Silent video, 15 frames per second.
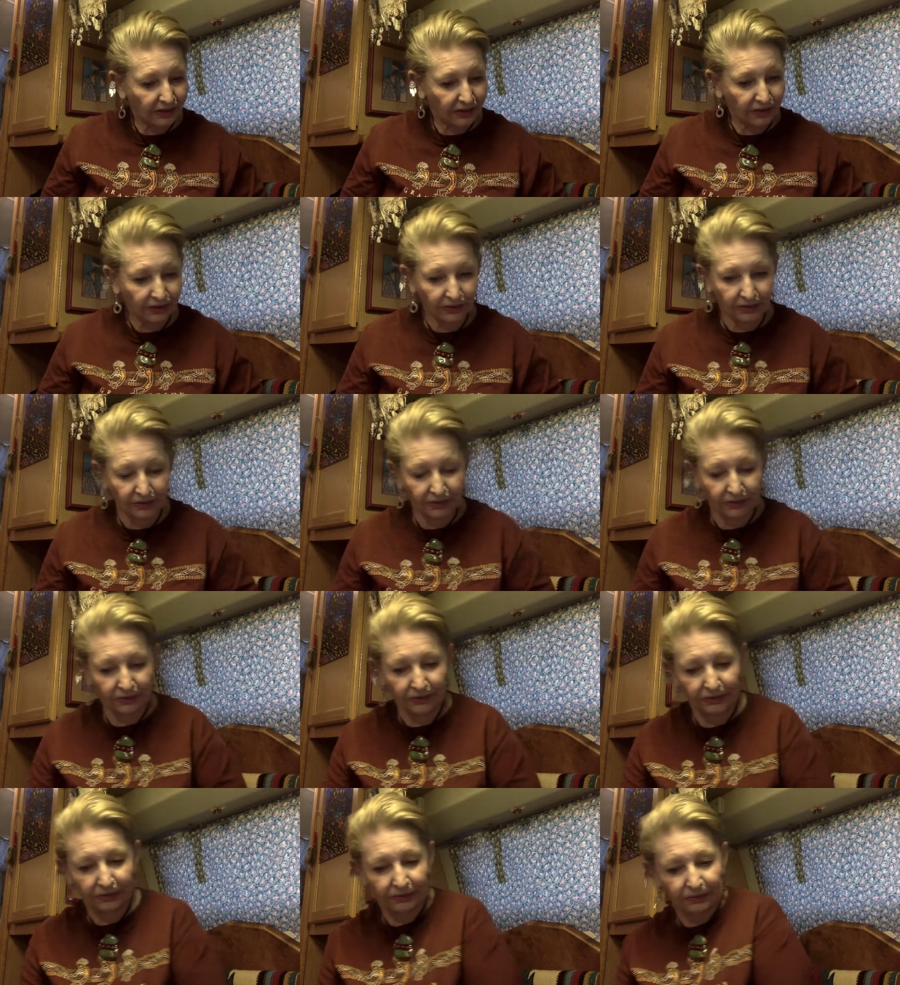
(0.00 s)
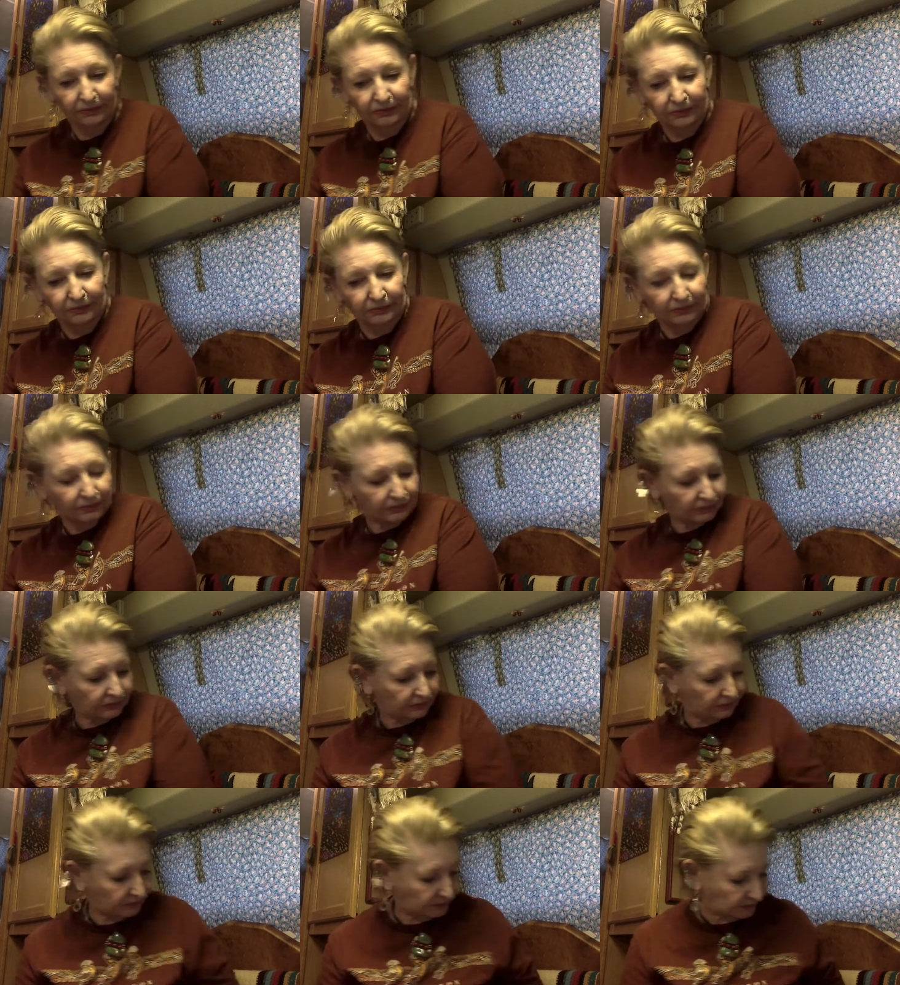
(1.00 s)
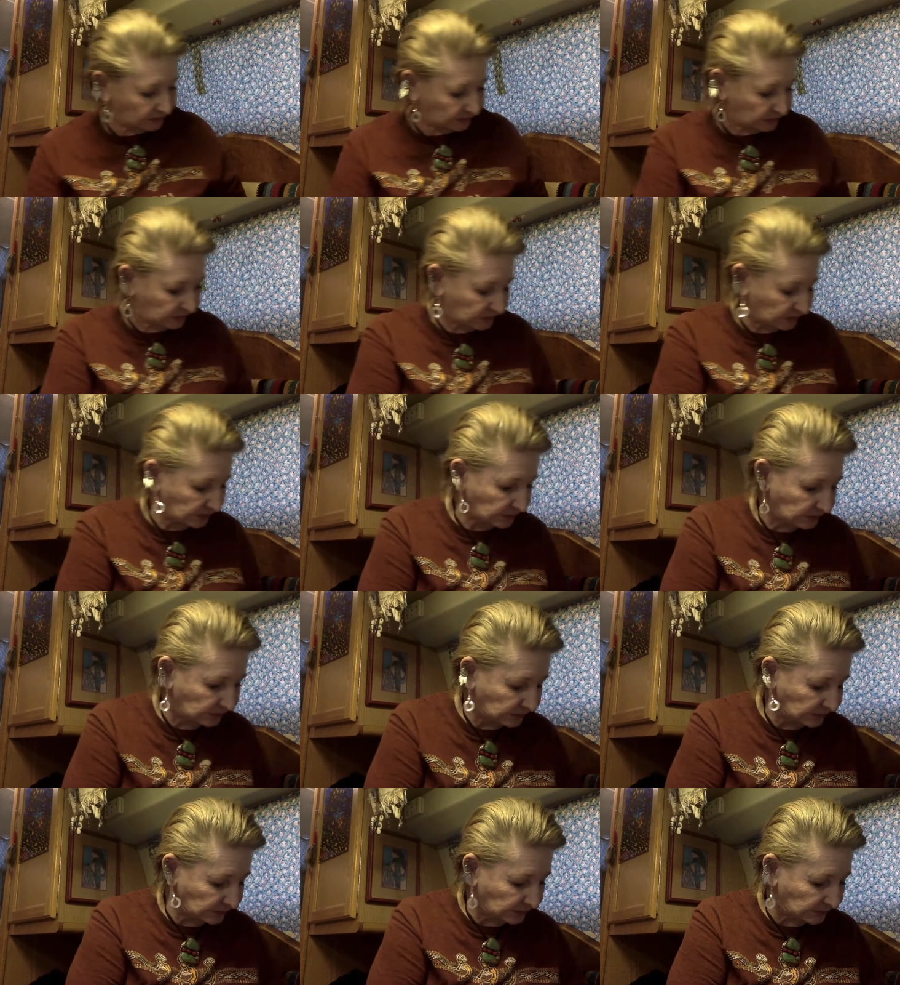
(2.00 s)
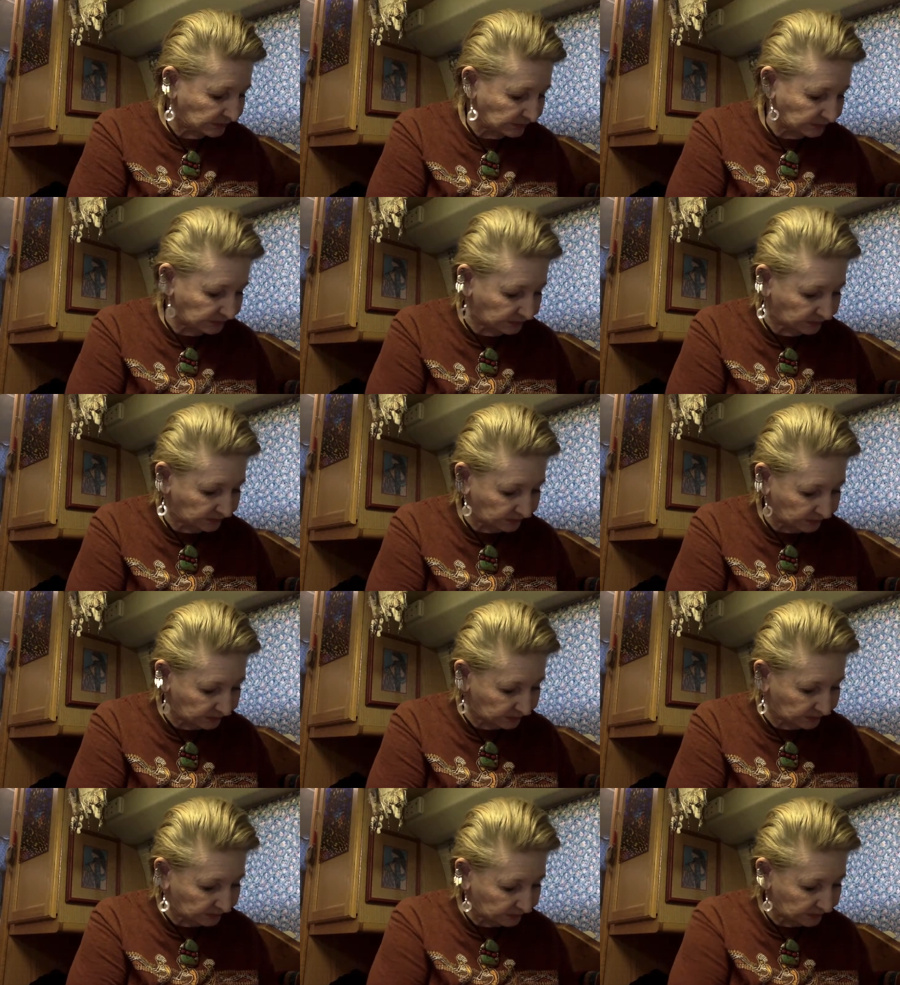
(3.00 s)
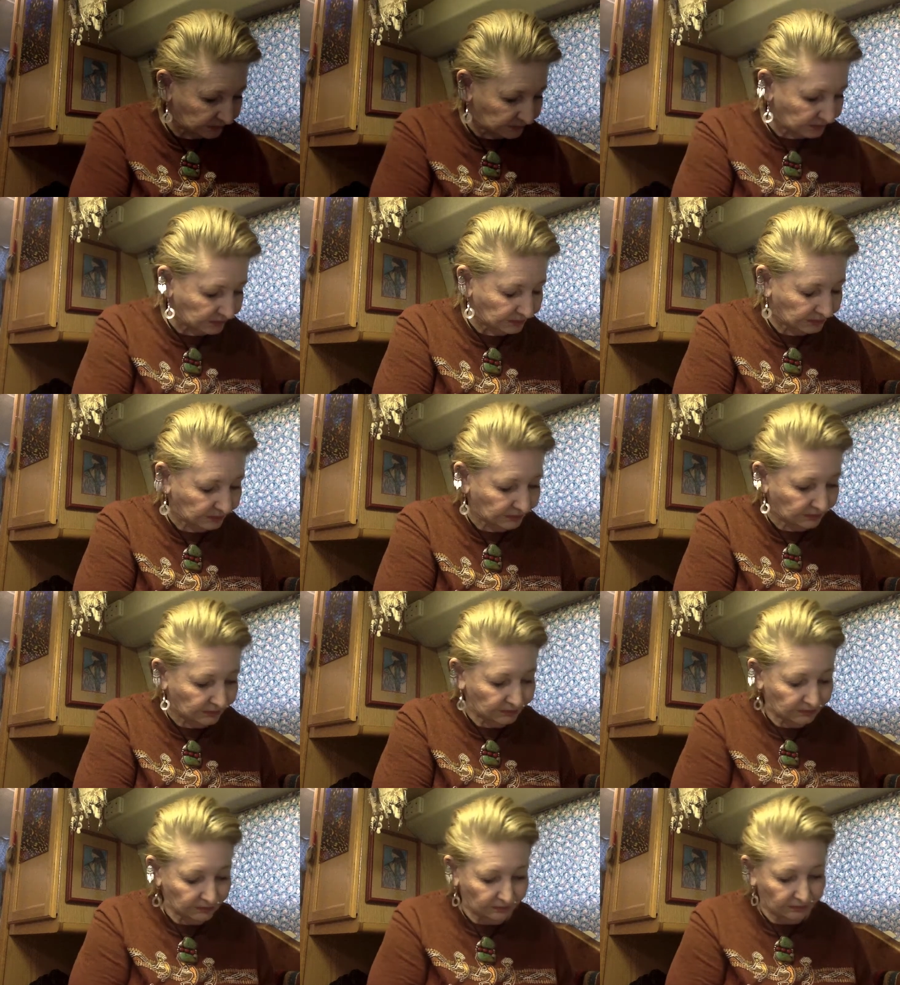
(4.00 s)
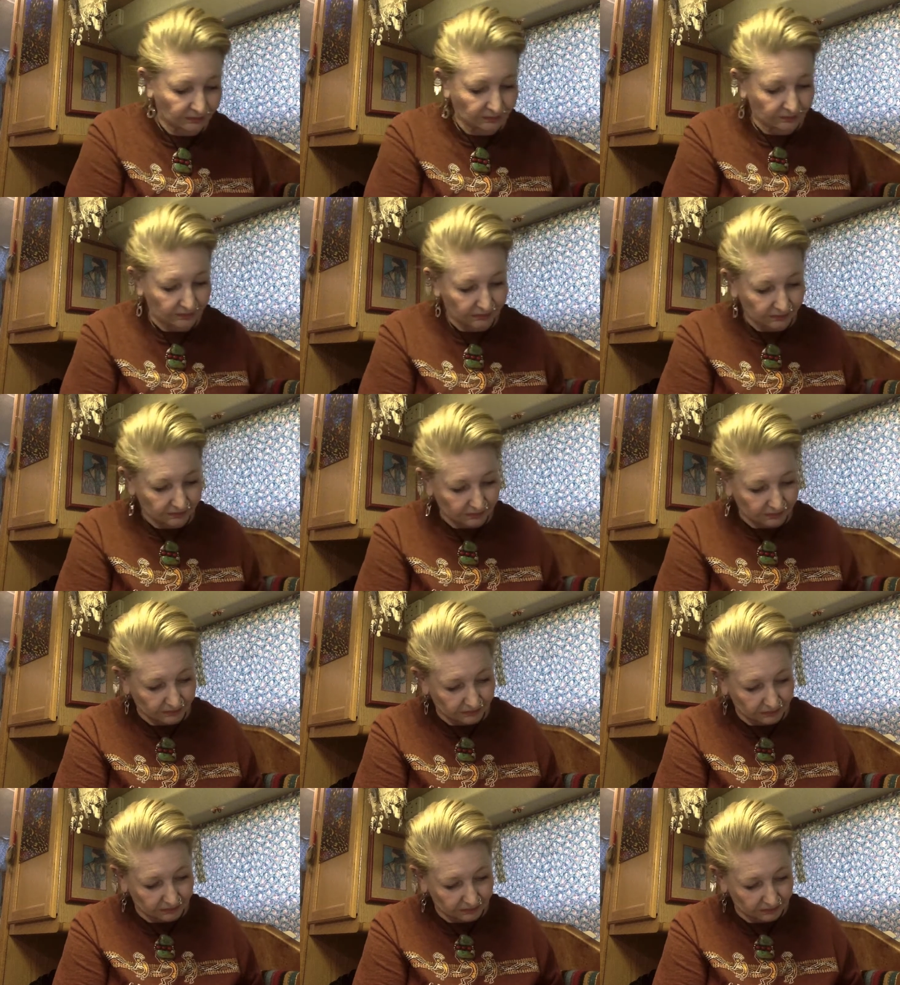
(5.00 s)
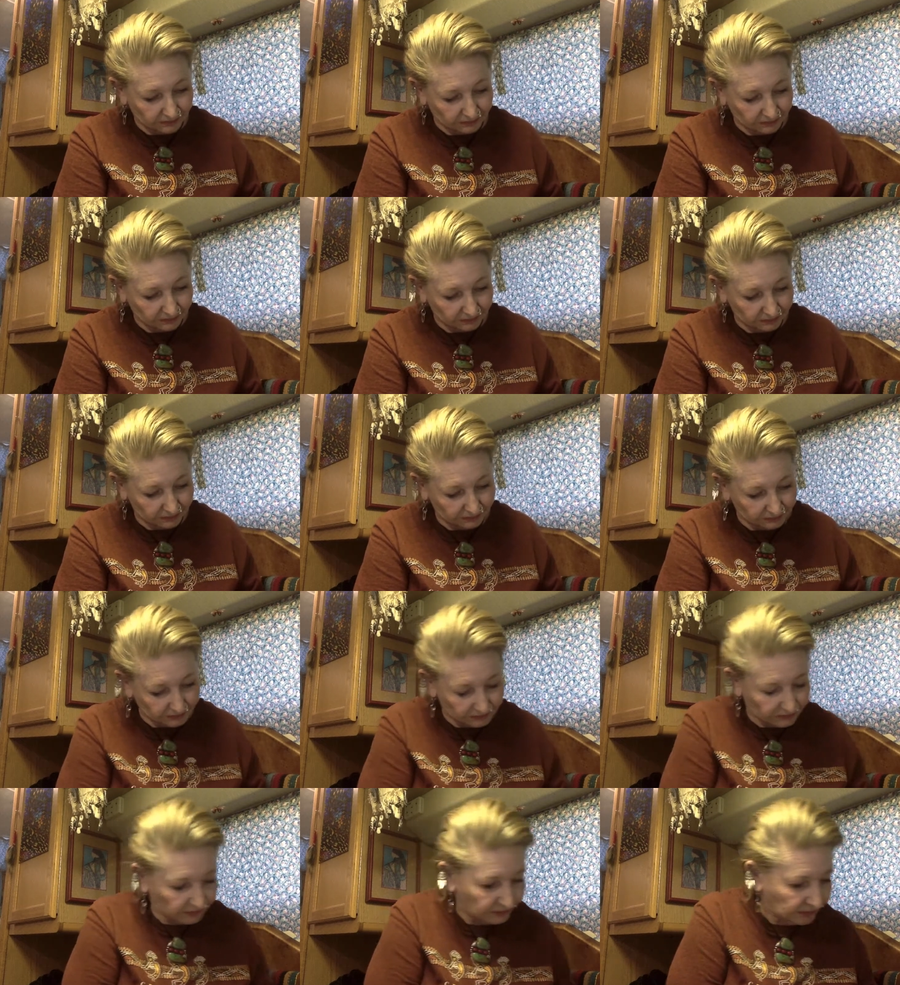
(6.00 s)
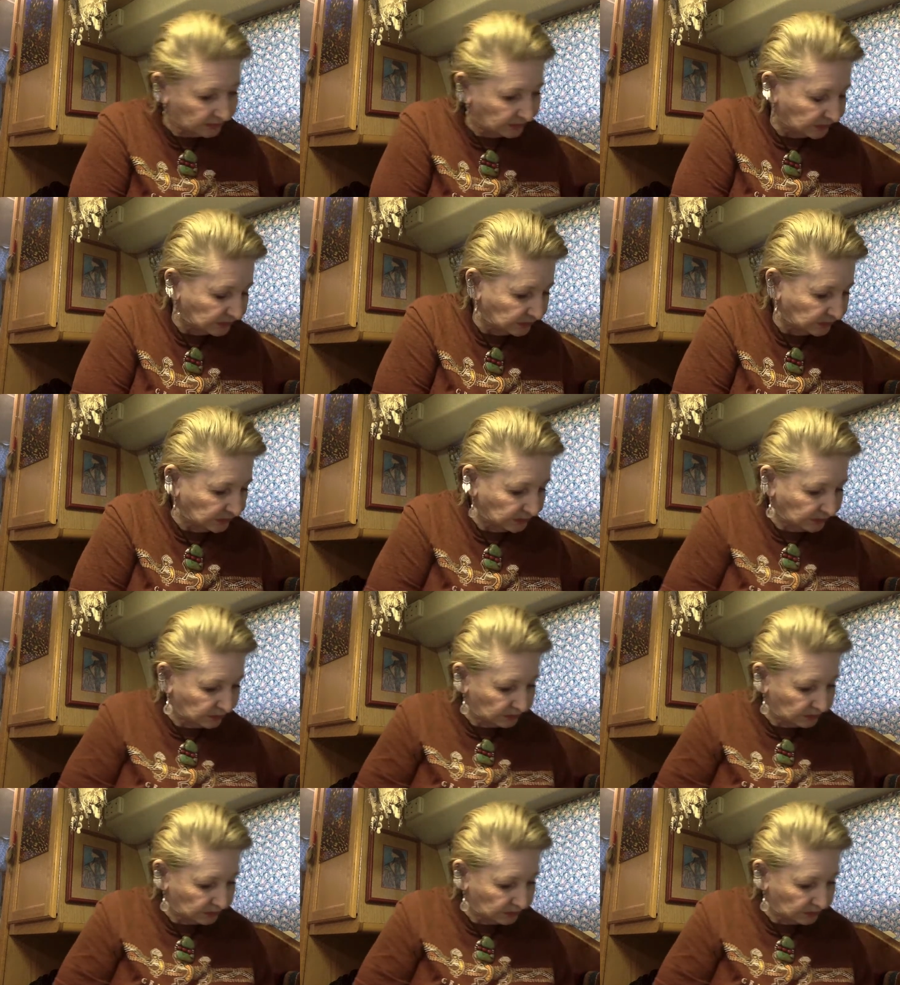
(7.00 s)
Nobody speaks.